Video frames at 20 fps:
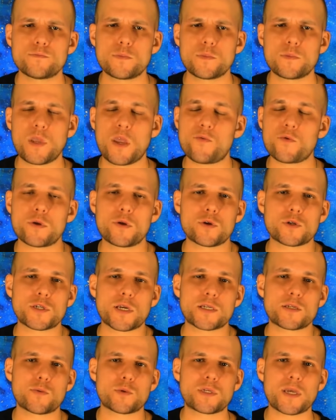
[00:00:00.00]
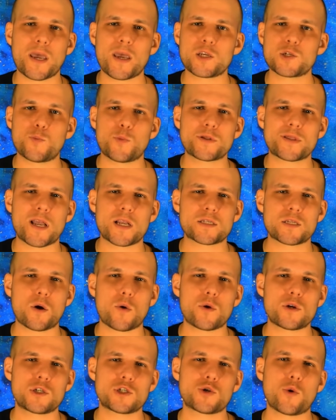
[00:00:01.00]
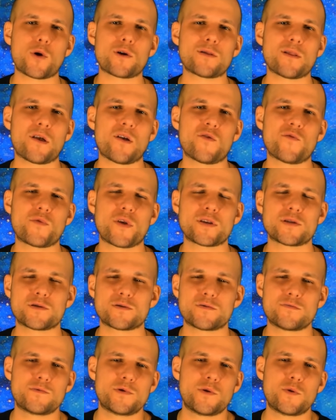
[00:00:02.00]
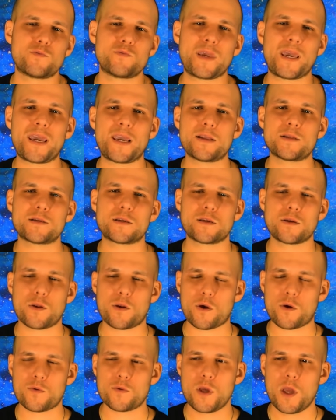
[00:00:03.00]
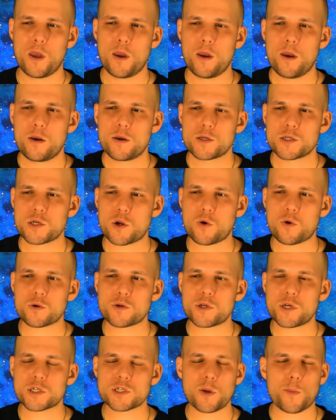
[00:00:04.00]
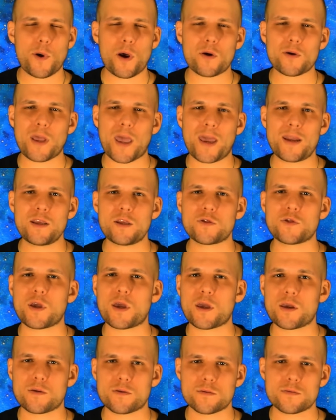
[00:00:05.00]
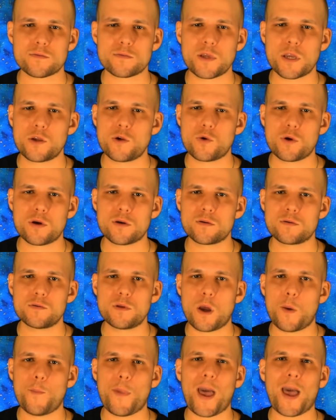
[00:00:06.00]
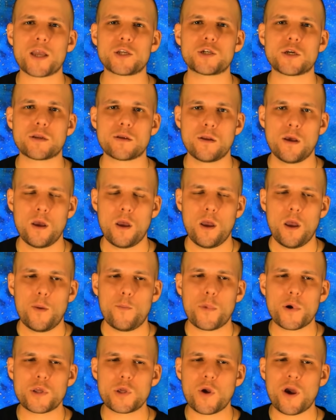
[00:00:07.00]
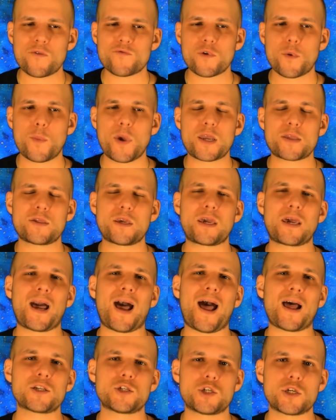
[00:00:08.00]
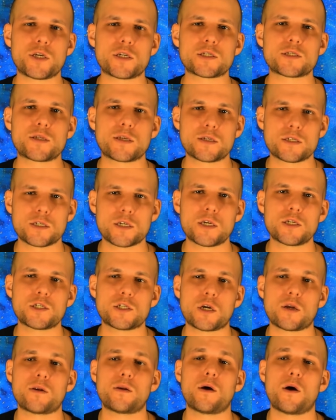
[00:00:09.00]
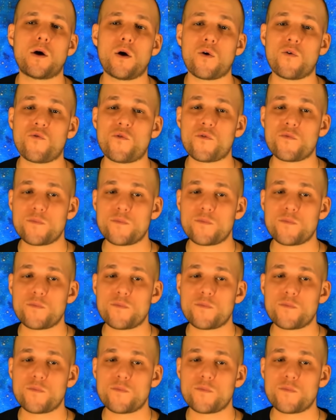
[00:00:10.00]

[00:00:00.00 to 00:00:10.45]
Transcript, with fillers: even your sense of taste, but that's always short-lived as you eat, you know. So just about anything that you could imagine, but you have to make the conscious decision of